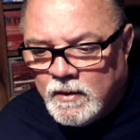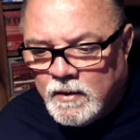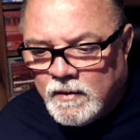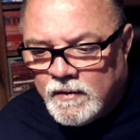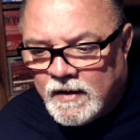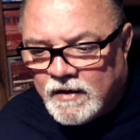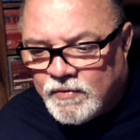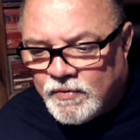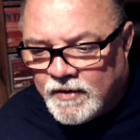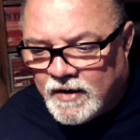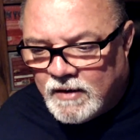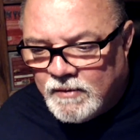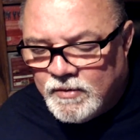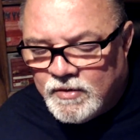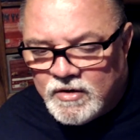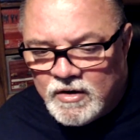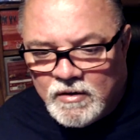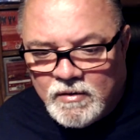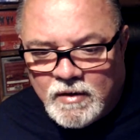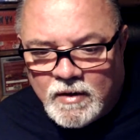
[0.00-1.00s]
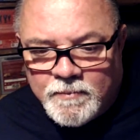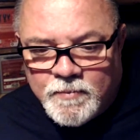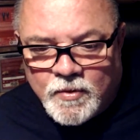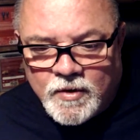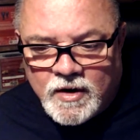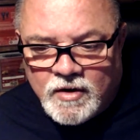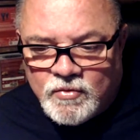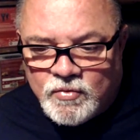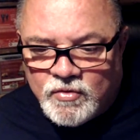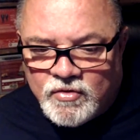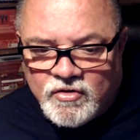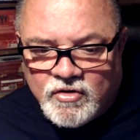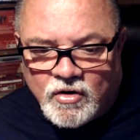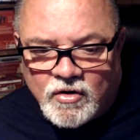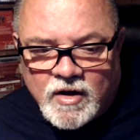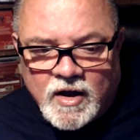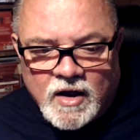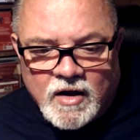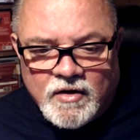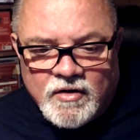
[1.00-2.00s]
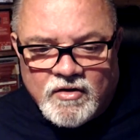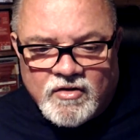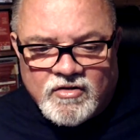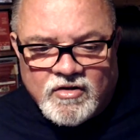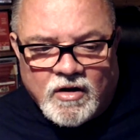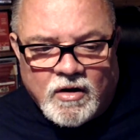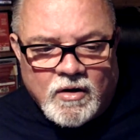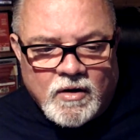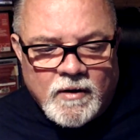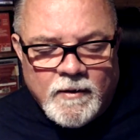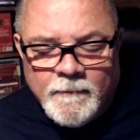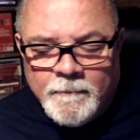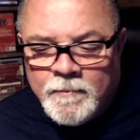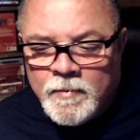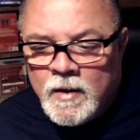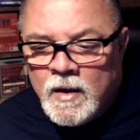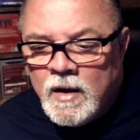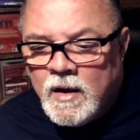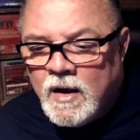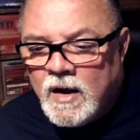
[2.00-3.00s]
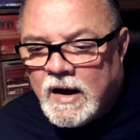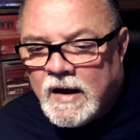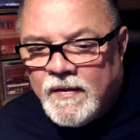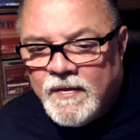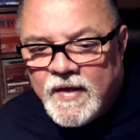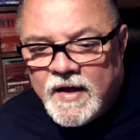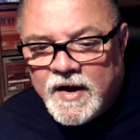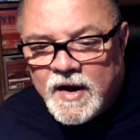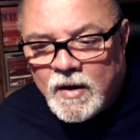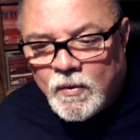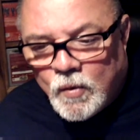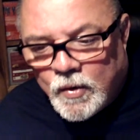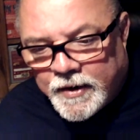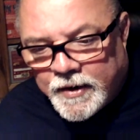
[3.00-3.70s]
That's what I would do. I put it into a stocking and a sock. And then what